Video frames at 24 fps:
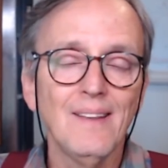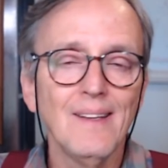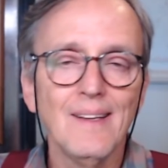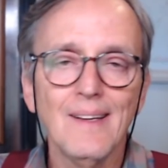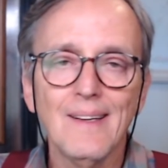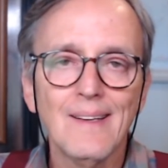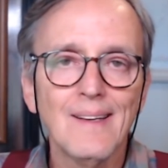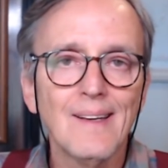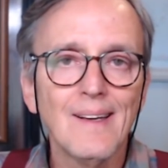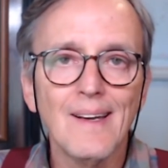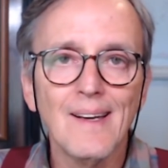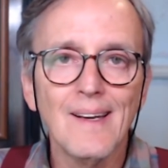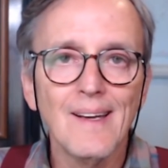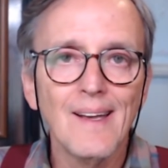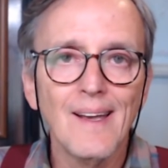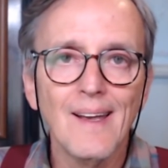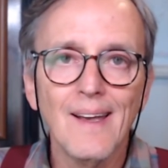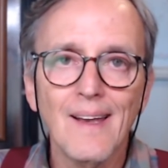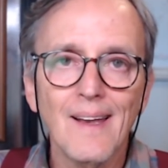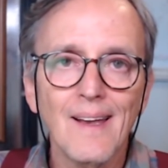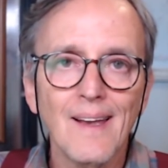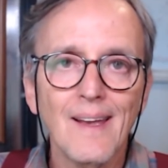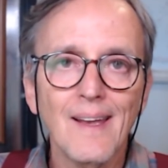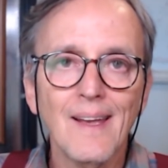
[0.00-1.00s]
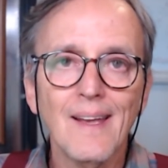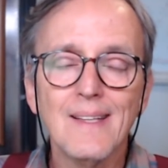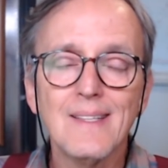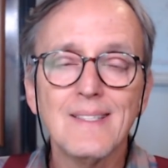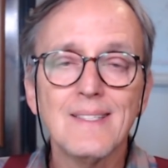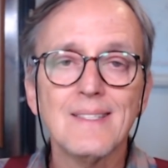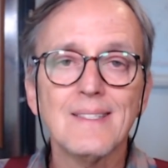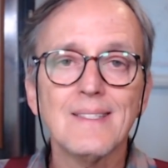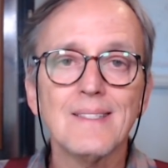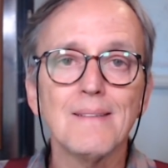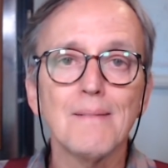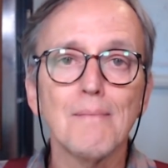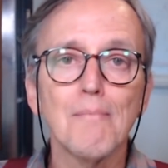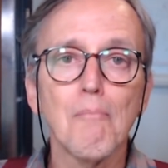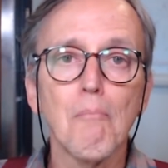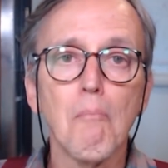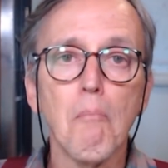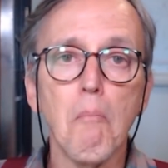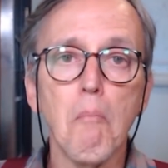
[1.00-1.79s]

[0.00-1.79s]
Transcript: I think it's